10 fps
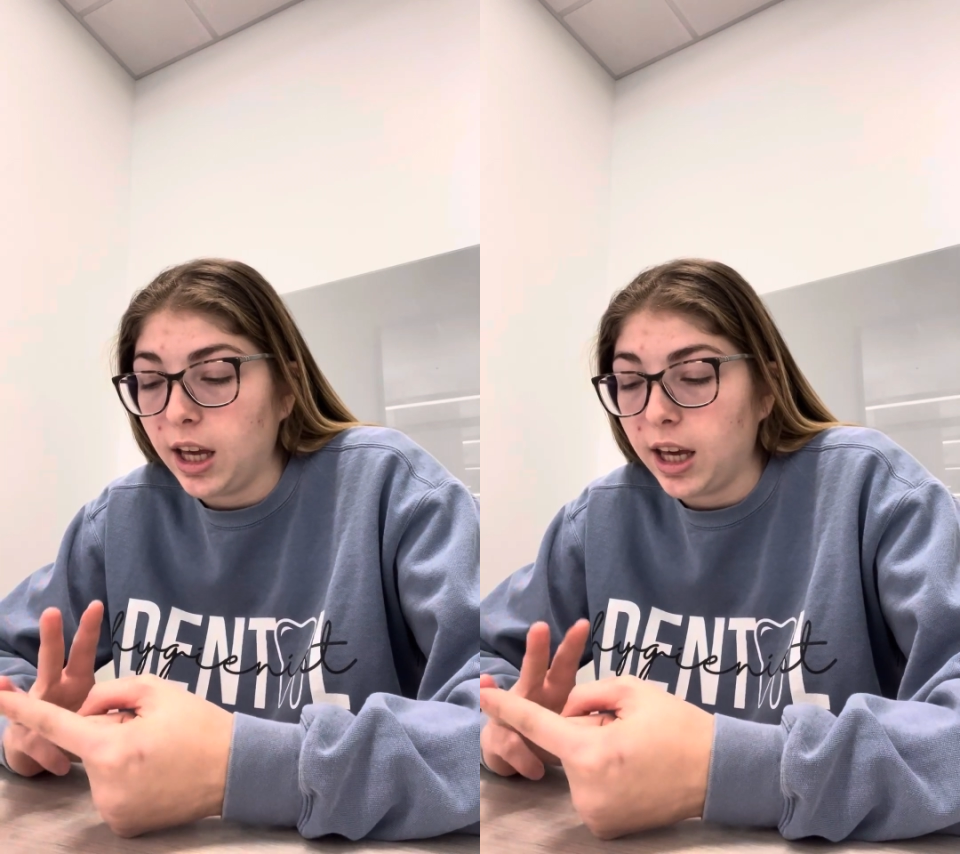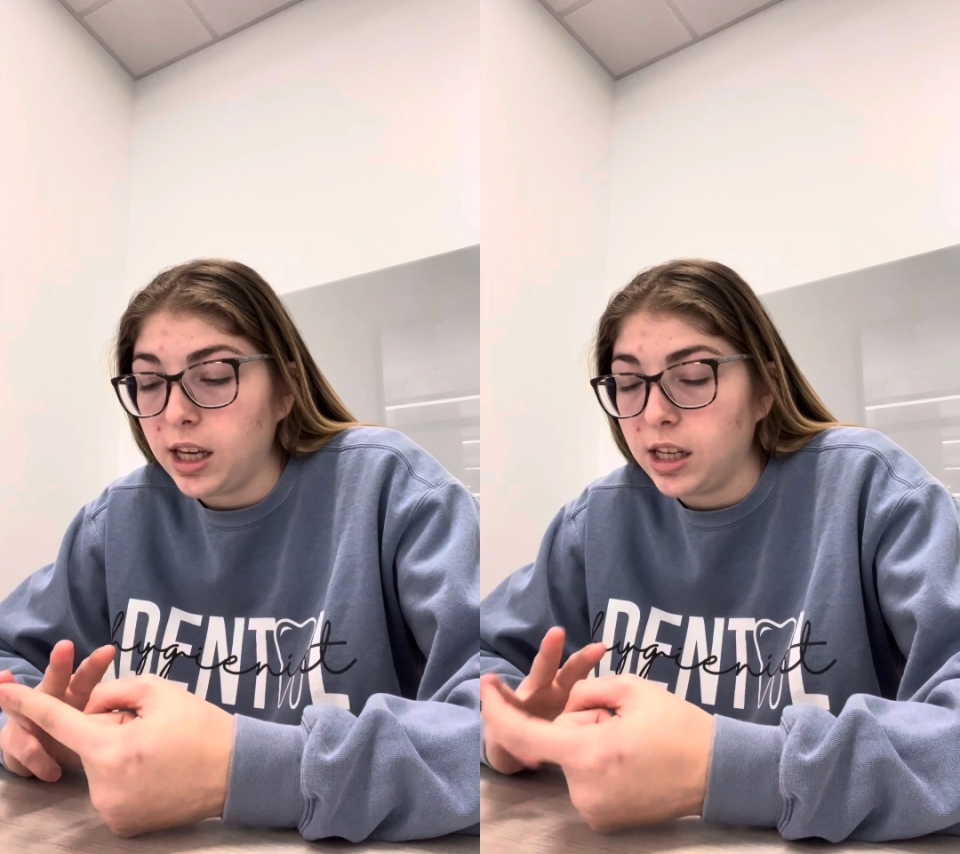
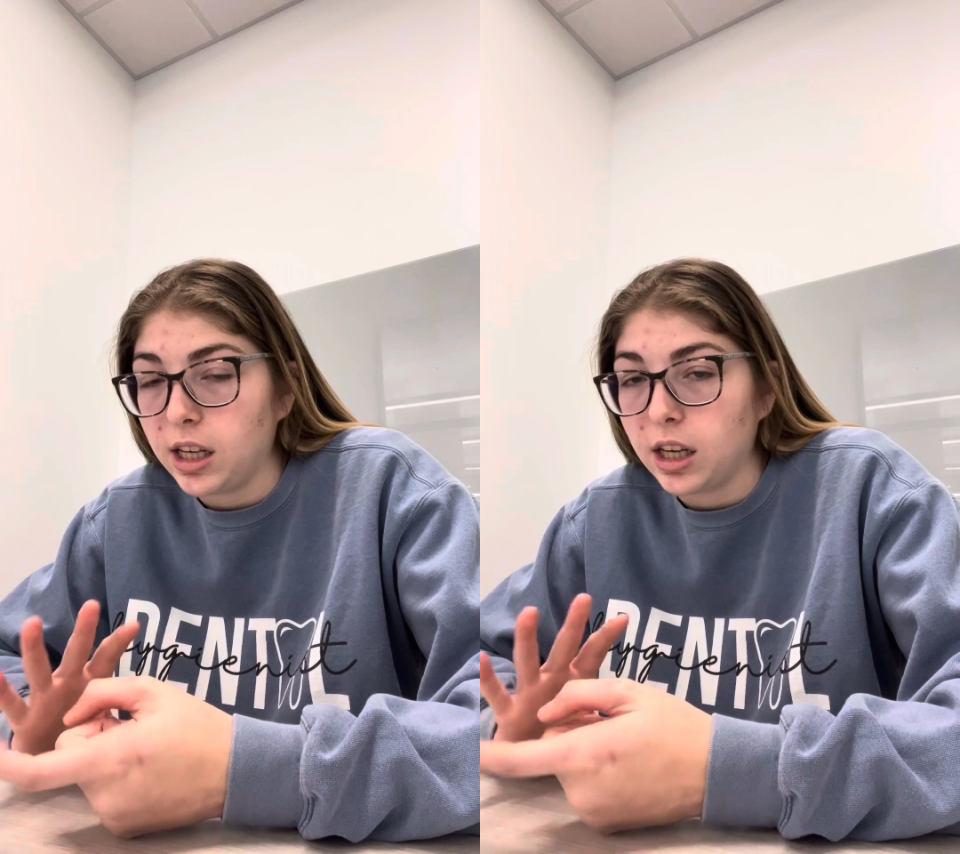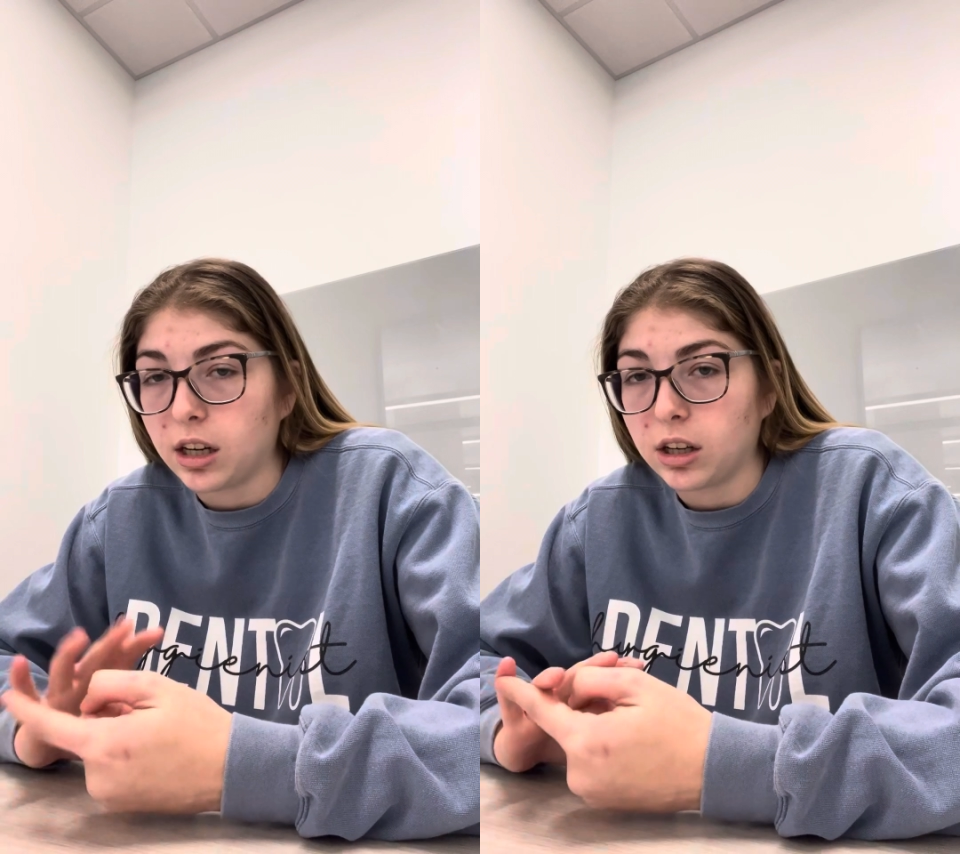
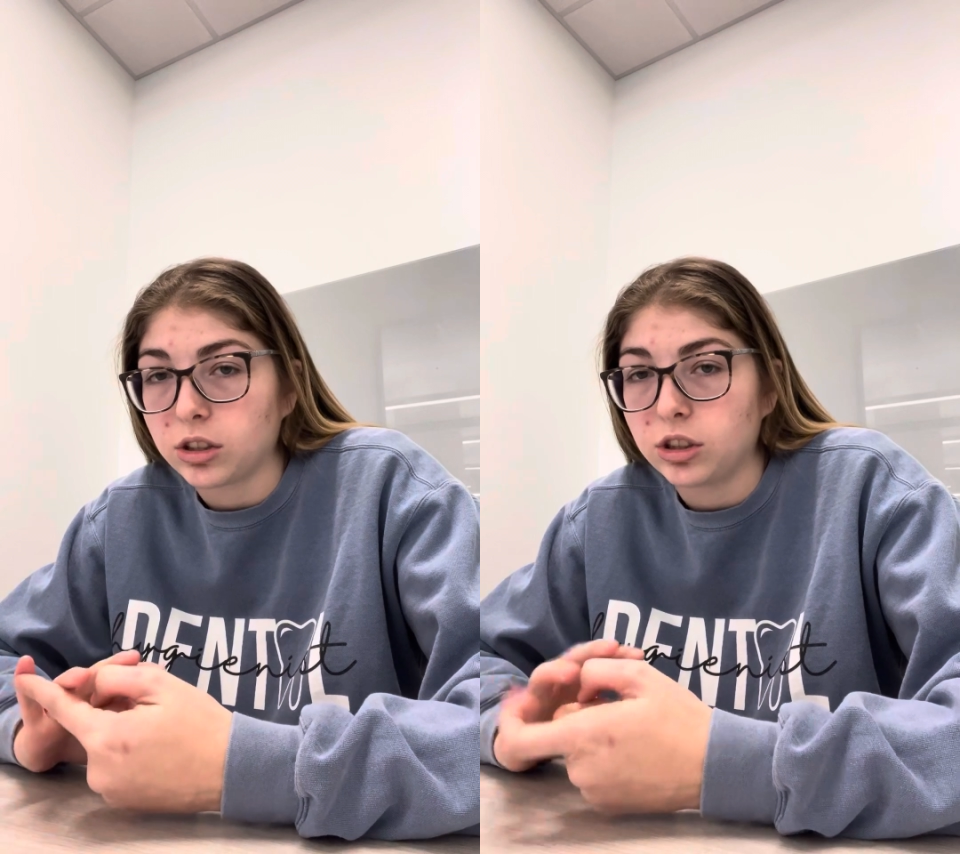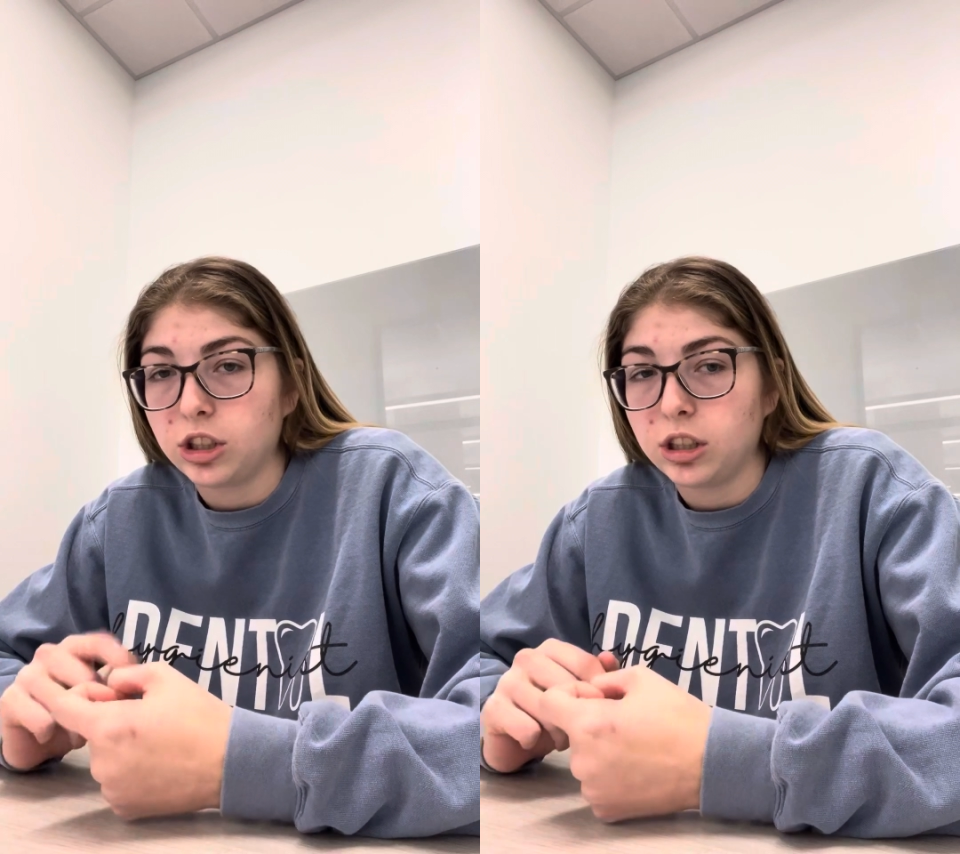AED, and
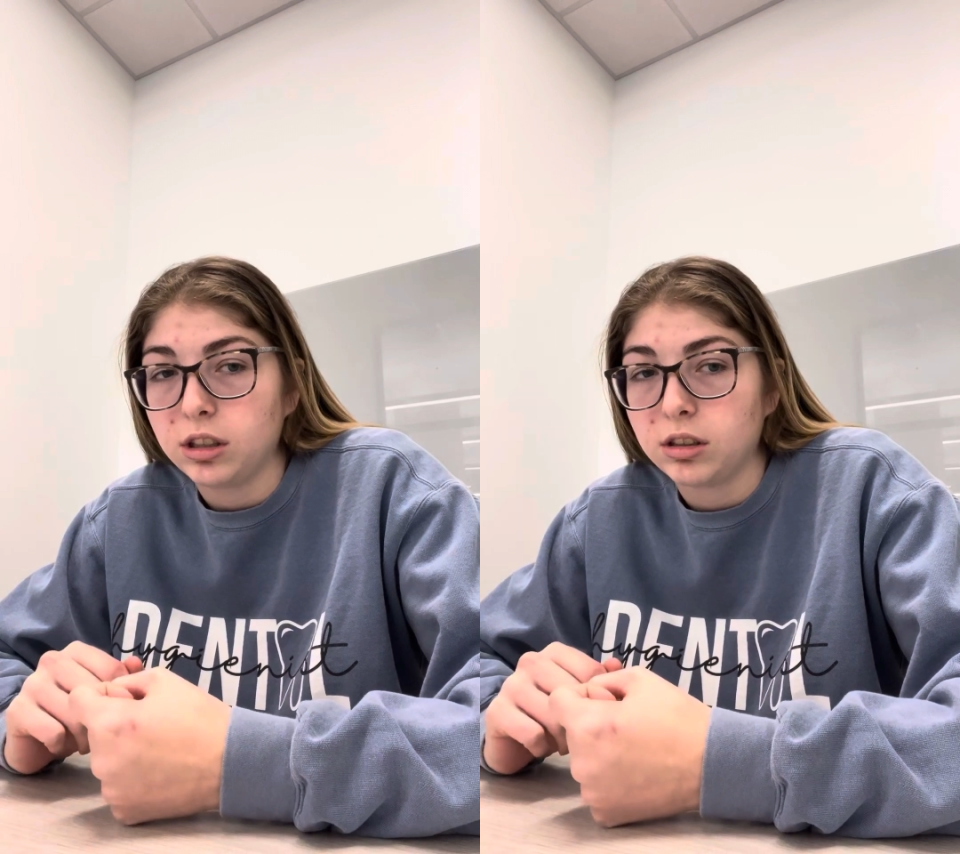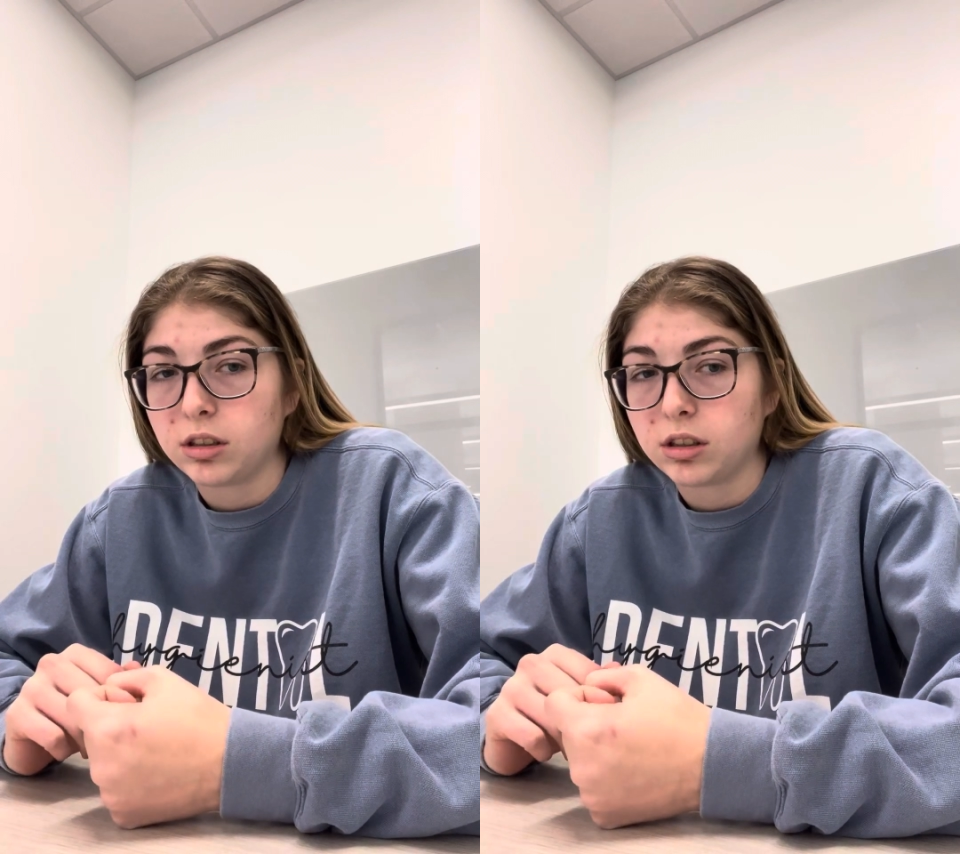oxygen.